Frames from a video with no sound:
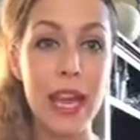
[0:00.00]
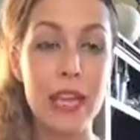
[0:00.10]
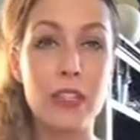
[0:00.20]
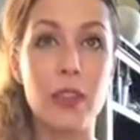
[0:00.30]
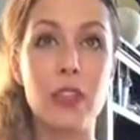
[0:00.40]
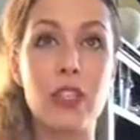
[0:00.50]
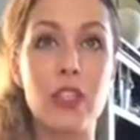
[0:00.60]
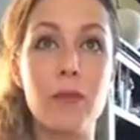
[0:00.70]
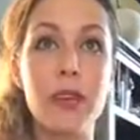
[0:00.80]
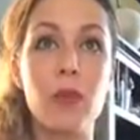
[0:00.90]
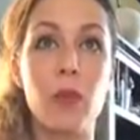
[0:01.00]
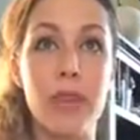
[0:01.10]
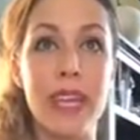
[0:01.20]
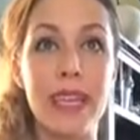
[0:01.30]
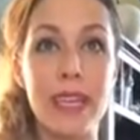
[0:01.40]
So there should be a
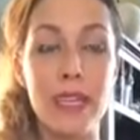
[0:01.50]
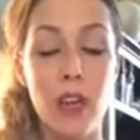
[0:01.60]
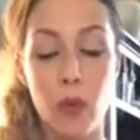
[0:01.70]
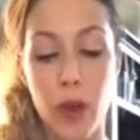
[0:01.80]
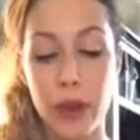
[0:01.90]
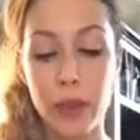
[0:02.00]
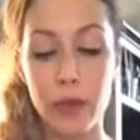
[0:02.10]
week where you